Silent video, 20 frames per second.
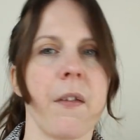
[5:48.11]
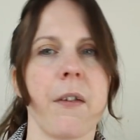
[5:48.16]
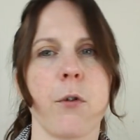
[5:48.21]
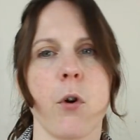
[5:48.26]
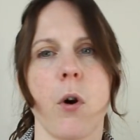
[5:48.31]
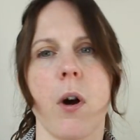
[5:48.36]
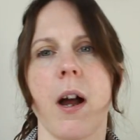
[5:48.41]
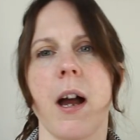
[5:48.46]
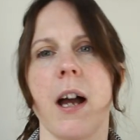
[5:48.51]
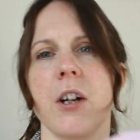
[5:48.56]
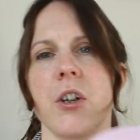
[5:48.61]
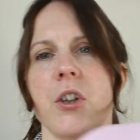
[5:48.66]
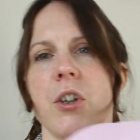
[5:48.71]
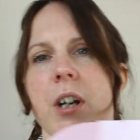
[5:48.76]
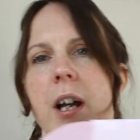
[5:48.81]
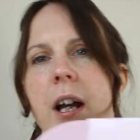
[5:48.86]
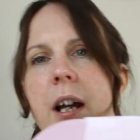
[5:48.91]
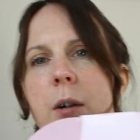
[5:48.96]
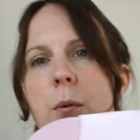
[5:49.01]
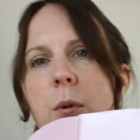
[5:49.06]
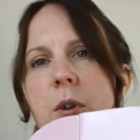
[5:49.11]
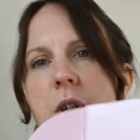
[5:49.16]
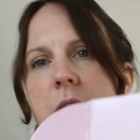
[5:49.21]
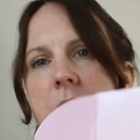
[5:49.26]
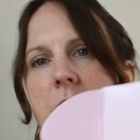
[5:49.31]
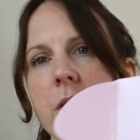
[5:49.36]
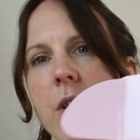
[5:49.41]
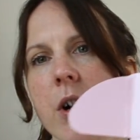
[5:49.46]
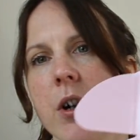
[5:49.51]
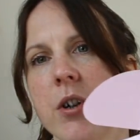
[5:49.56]
got a hashtag, which
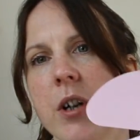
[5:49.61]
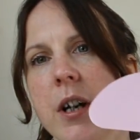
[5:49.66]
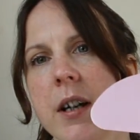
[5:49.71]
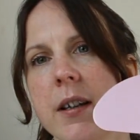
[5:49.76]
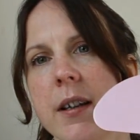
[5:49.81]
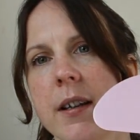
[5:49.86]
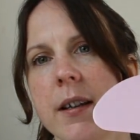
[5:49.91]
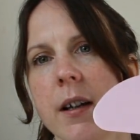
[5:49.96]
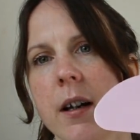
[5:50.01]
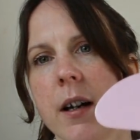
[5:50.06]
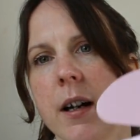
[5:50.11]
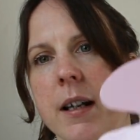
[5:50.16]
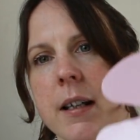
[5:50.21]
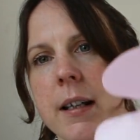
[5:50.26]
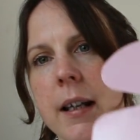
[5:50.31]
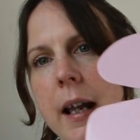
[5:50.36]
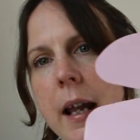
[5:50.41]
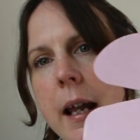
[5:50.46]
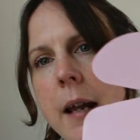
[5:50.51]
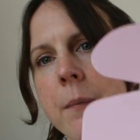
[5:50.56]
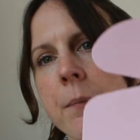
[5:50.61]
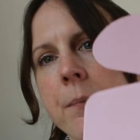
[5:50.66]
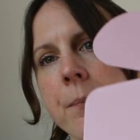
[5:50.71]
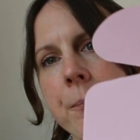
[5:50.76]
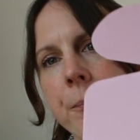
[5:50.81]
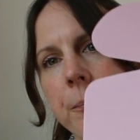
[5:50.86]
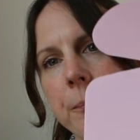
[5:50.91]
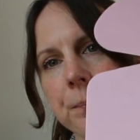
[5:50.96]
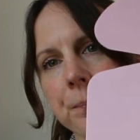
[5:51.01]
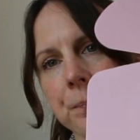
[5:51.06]
is Crochet Society,
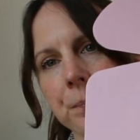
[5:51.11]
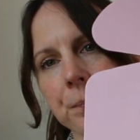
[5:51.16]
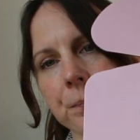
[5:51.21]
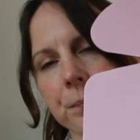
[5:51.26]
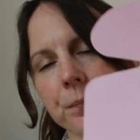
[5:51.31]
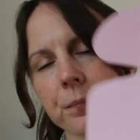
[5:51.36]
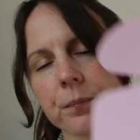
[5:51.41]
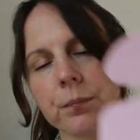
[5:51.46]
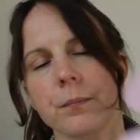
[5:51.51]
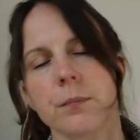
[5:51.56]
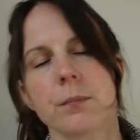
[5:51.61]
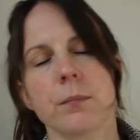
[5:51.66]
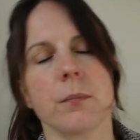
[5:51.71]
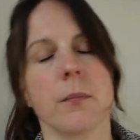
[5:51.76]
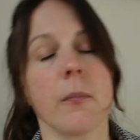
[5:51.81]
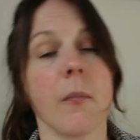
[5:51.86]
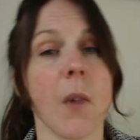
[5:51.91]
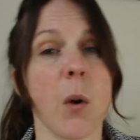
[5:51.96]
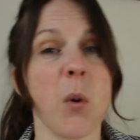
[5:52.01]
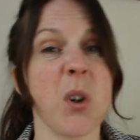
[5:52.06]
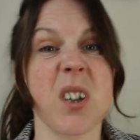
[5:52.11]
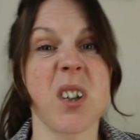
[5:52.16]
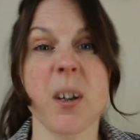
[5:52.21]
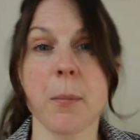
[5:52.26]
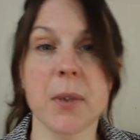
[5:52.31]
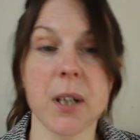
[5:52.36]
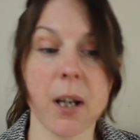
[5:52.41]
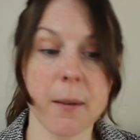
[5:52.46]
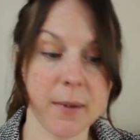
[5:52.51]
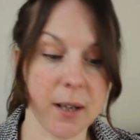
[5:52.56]
which
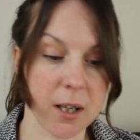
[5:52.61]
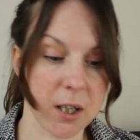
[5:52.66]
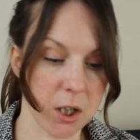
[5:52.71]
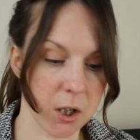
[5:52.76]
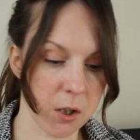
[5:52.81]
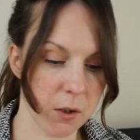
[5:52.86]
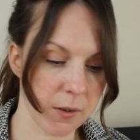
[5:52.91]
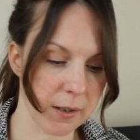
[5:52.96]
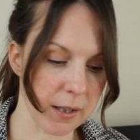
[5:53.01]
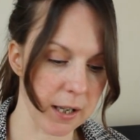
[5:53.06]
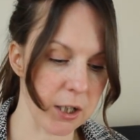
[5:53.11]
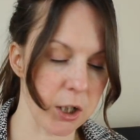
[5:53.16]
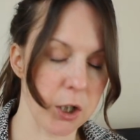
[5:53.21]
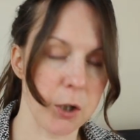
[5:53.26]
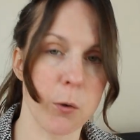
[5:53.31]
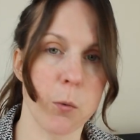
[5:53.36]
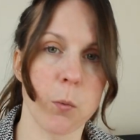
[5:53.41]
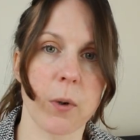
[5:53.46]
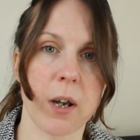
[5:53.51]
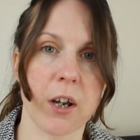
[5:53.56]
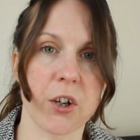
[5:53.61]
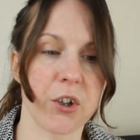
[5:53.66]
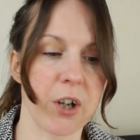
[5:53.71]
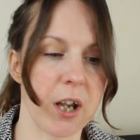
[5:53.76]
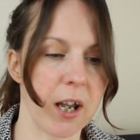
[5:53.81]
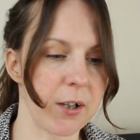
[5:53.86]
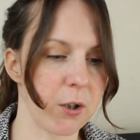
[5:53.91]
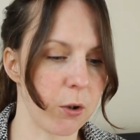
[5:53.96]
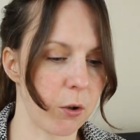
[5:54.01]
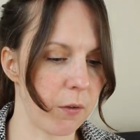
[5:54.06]
sometimes I use, and you get
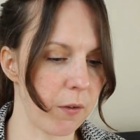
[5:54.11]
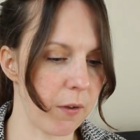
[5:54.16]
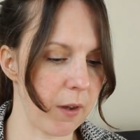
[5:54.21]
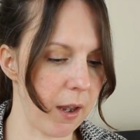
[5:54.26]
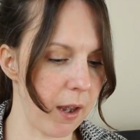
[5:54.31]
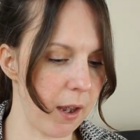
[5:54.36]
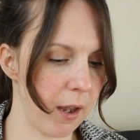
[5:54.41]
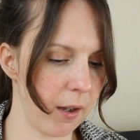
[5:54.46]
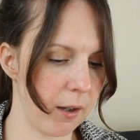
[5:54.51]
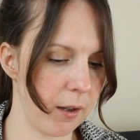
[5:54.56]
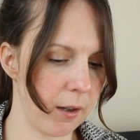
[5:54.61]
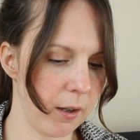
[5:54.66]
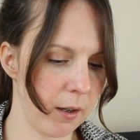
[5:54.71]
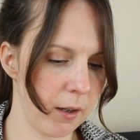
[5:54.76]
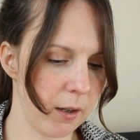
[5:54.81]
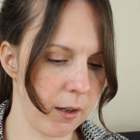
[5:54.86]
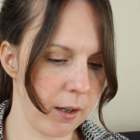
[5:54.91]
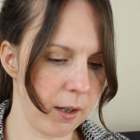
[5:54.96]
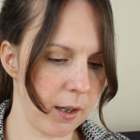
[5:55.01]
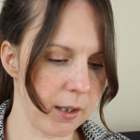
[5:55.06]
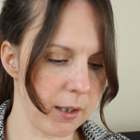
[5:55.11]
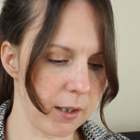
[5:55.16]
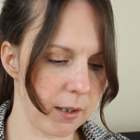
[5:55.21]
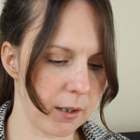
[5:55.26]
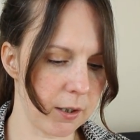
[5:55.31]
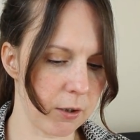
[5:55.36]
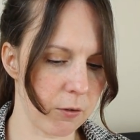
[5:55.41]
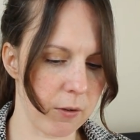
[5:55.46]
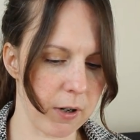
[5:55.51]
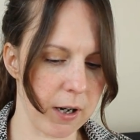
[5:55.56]
shared on their
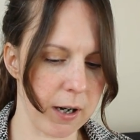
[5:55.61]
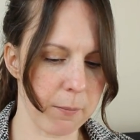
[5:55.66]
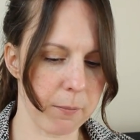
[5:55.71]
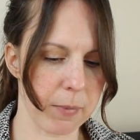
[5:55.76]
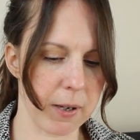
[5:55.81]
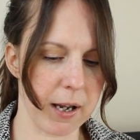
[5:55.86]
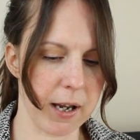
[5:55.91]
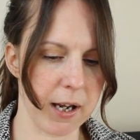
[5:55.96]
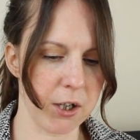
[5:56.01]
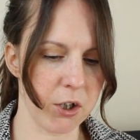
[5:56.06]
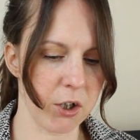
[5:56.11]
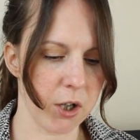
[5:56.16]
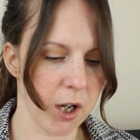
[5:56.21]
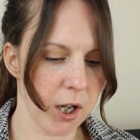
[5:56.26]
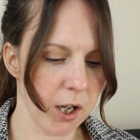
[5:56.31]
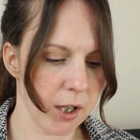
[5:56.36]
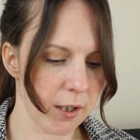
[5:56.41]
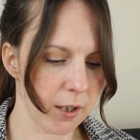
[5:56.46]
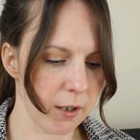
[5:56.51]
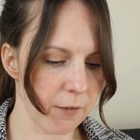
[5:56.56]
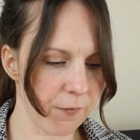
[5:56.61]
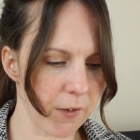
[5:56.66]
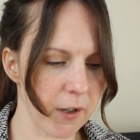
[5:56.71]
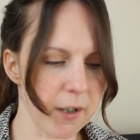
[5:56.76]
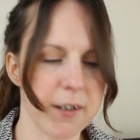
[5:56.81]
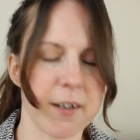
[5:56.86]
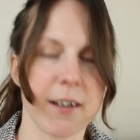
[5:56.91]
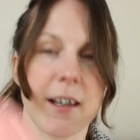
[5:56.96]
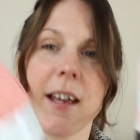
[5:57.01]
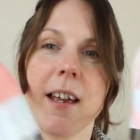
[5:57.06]
Instagram page. So the
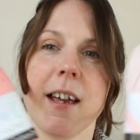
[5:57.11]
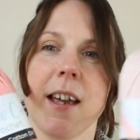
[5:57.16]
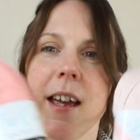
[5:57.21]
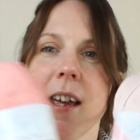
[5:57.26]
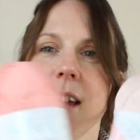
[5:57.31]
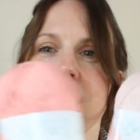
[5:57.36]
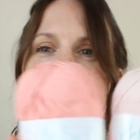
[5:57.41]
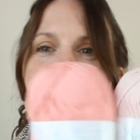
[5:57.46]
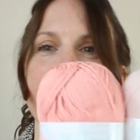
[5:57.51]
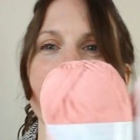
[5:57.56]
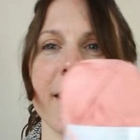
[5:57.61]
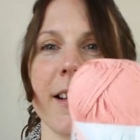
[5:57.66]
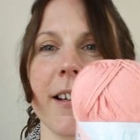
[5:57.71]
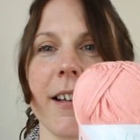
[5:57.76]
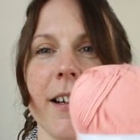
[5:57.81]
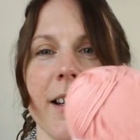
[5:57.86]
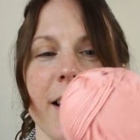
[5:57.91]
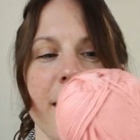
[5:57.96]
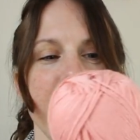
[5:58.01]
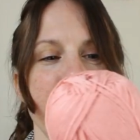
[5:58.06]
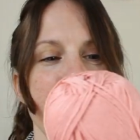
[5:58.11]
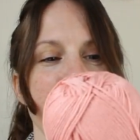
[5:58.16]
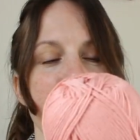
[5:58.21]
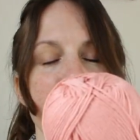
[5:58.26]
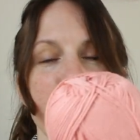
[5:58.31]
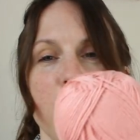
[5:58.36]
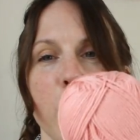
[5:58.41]
first thing is you get